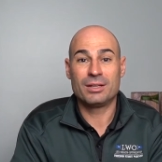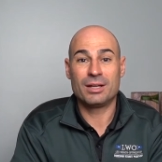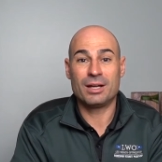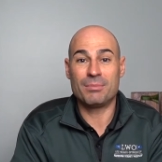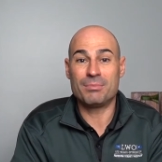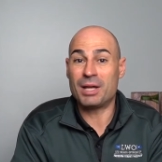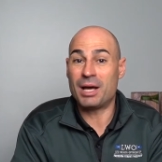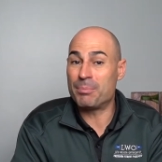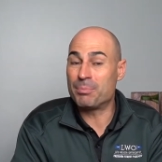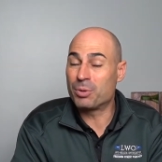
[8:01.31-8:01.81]

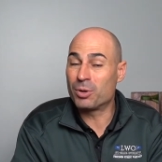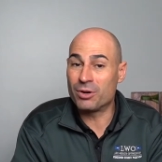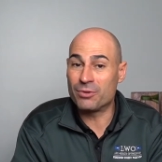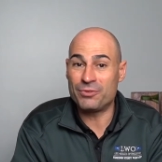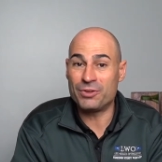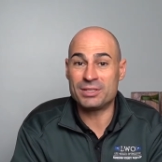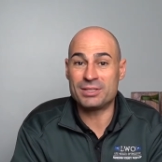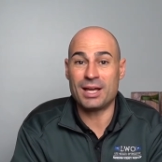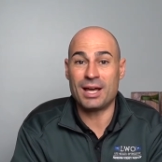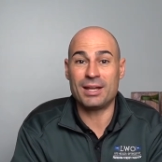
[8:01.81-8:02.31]
I'm not
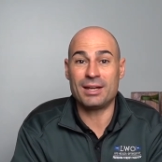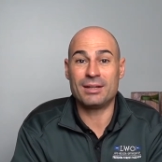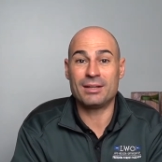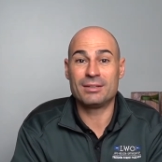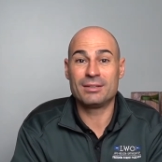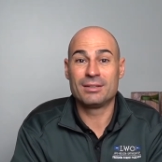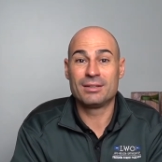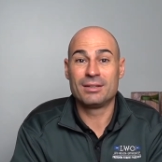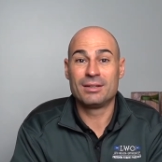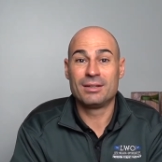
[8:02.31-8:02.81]
perfect at
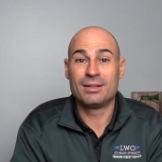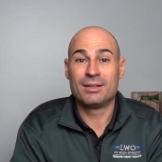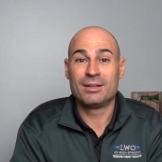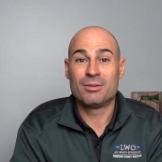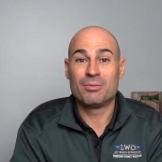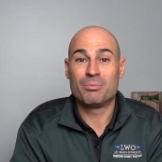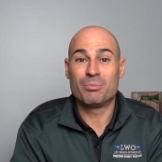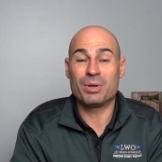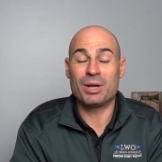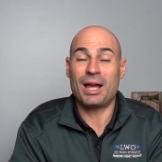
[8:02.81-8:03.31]
it,
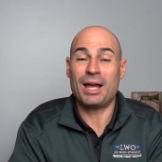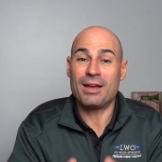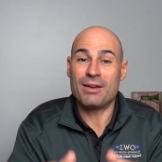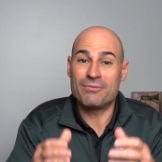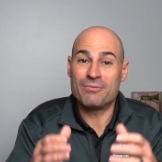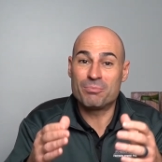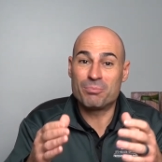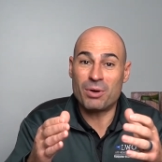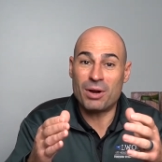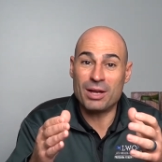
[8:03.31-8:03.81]
but I
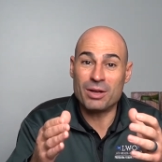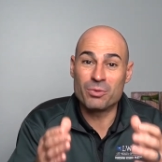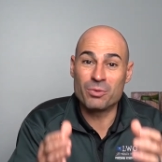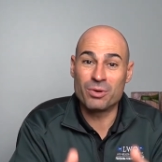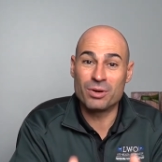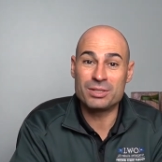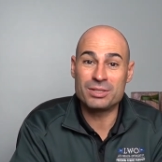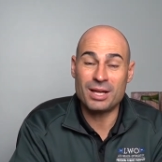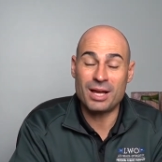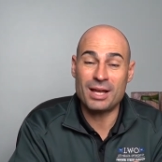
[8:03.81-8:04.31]
have
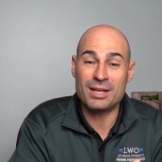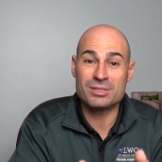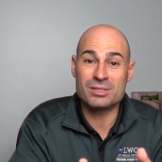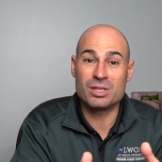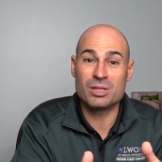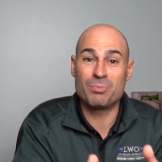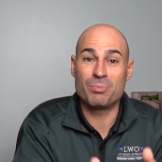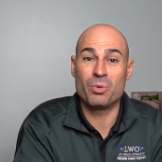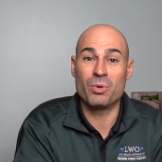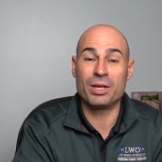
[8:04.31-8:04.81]
prioritized
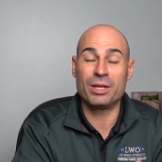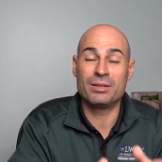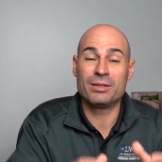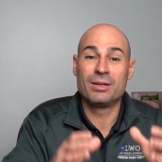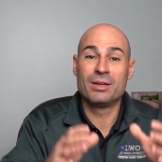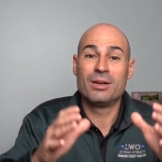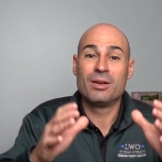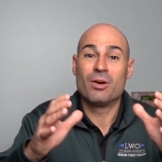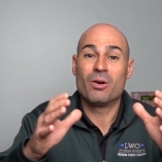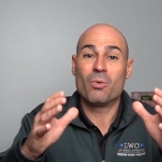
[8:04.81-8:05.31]
to the point
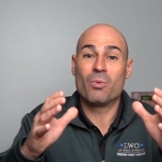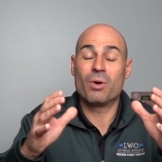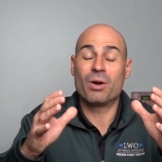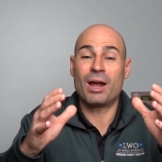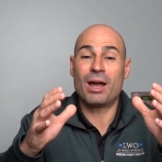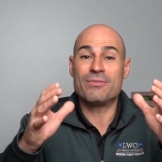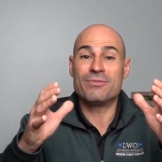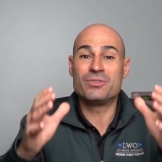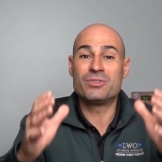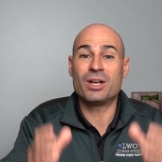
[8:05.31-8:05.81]
where
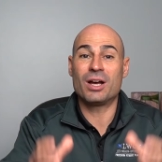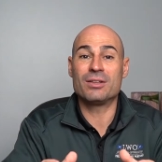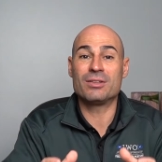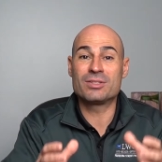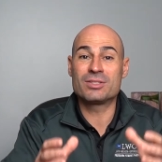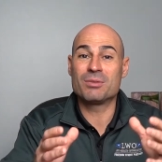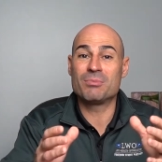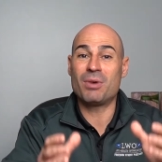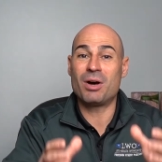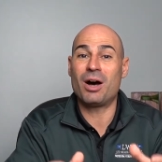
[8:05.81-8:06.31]
I've done
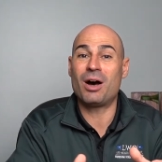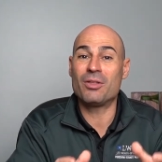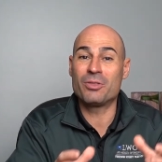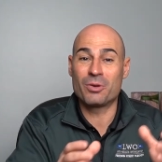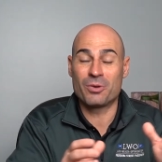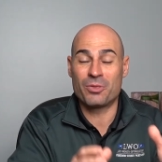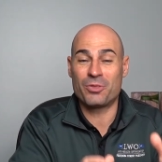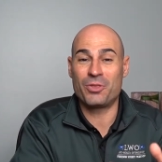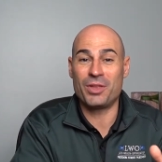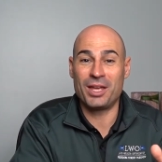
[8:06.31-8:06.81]
some
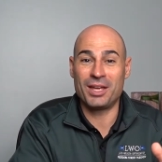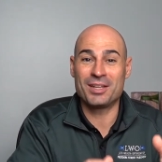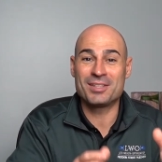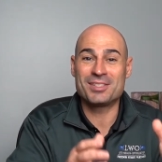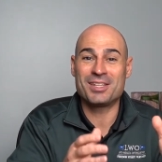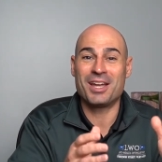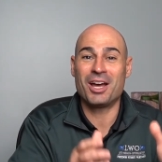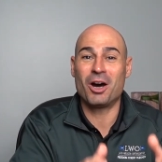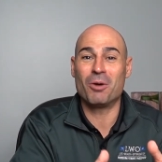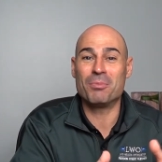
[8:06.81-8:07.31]
other
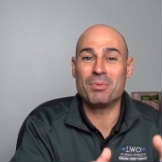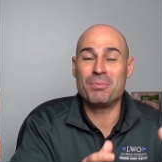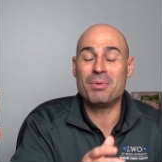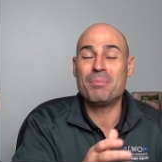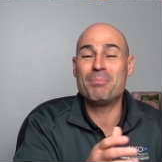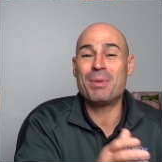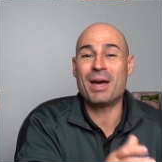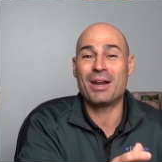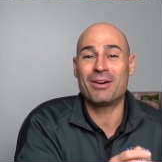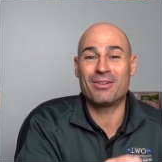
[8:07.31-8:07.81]
things to help me be
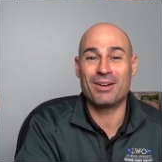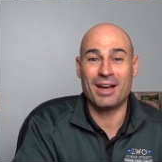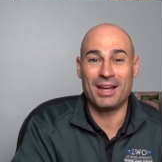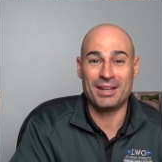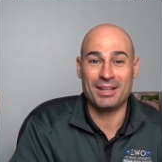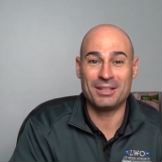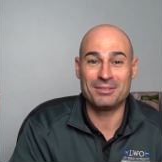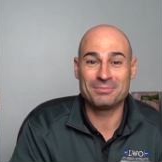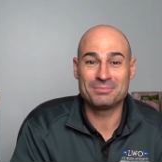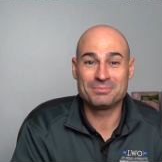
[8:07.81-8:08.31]
better
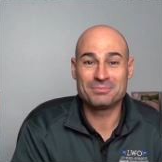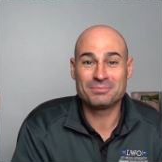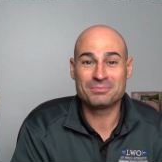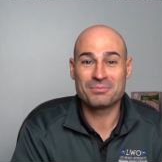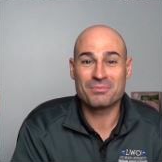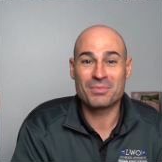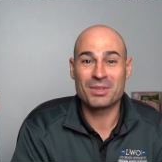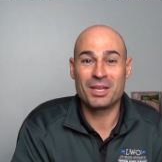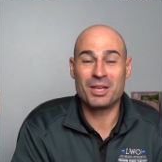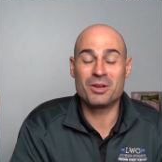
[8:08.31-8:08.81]
at it.
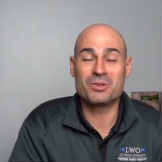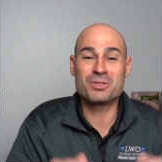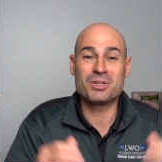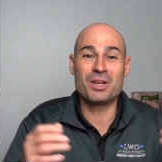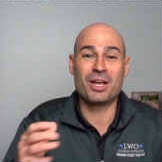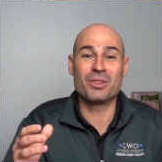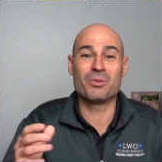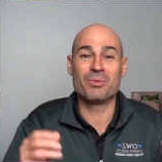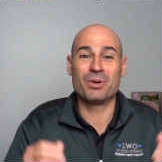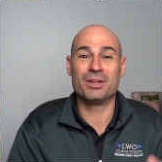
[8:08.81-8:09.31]
Here's
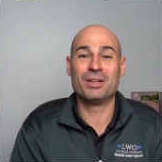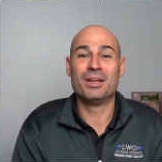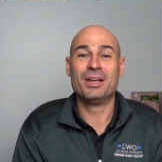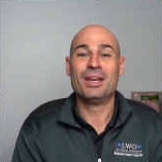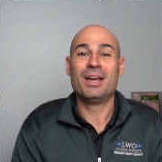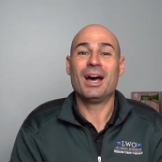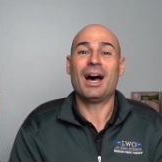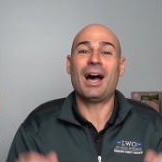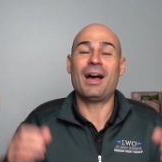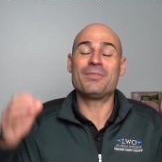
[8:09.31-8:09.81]
another one.
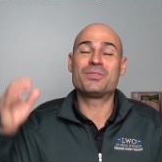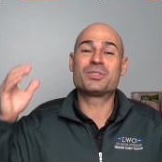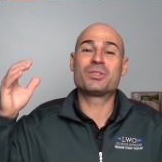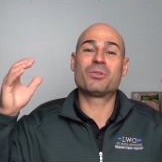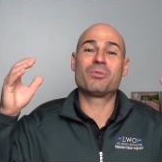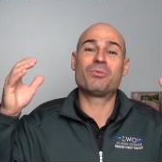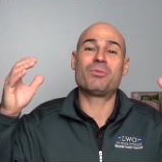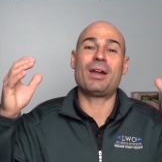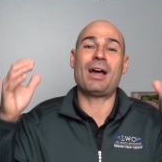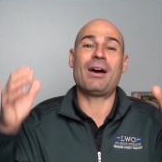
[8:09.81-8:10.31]
I've
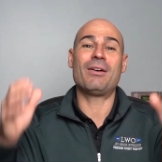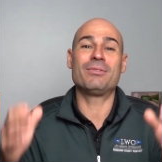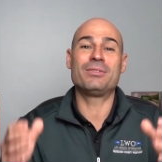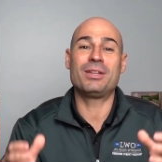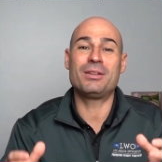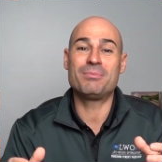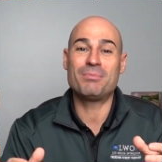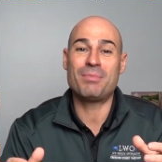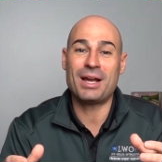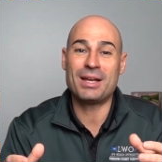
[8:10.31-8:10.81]

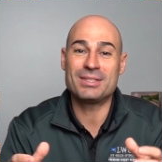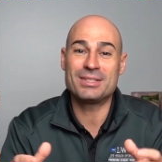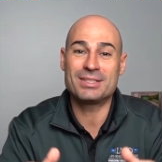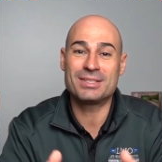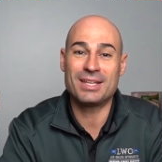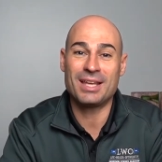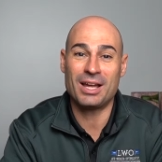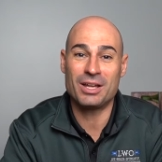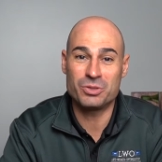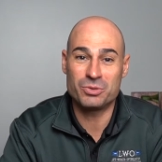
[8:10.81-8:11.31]
surrounded my
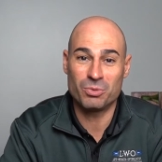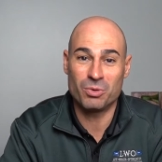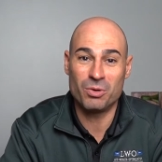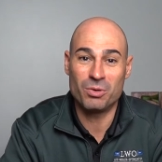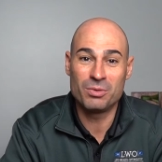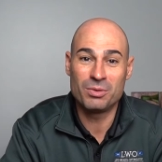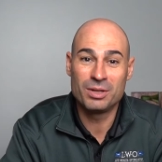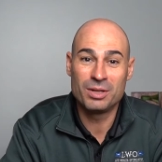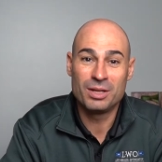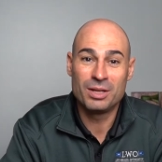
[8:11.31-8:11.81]

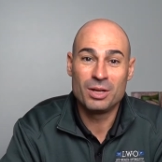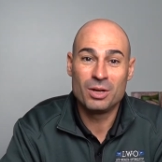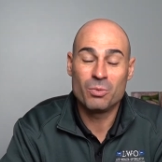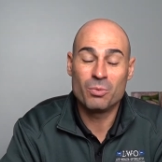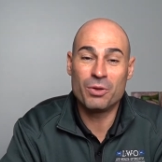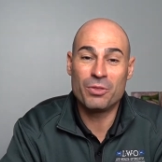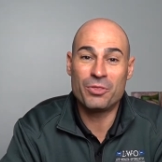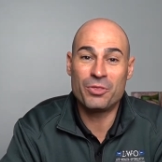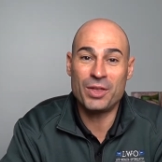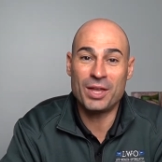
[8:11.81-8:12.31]
schedule
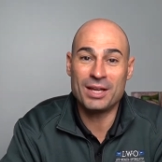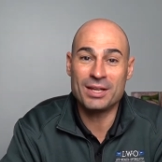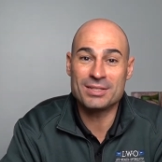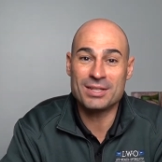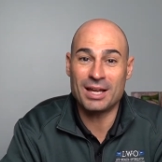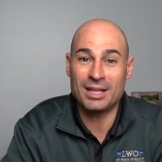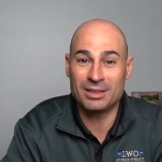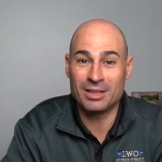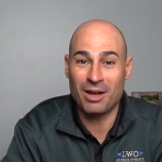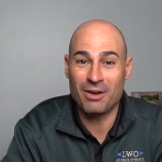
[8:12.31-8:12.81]
with things
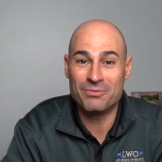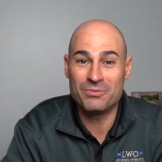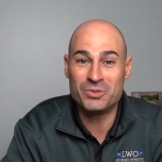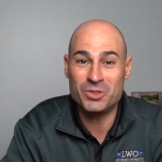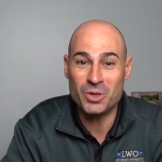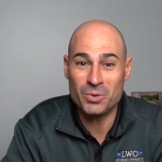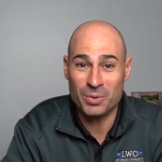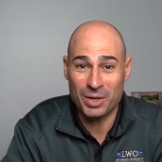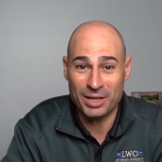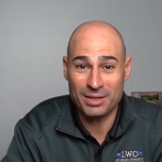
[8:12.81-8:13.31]
I love
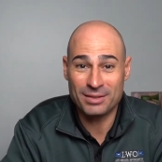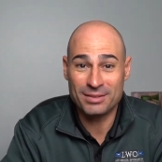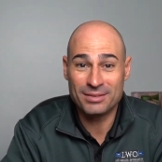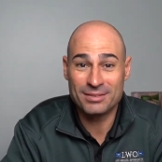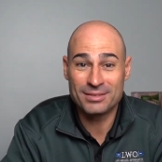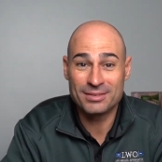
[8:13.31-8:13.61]
doing.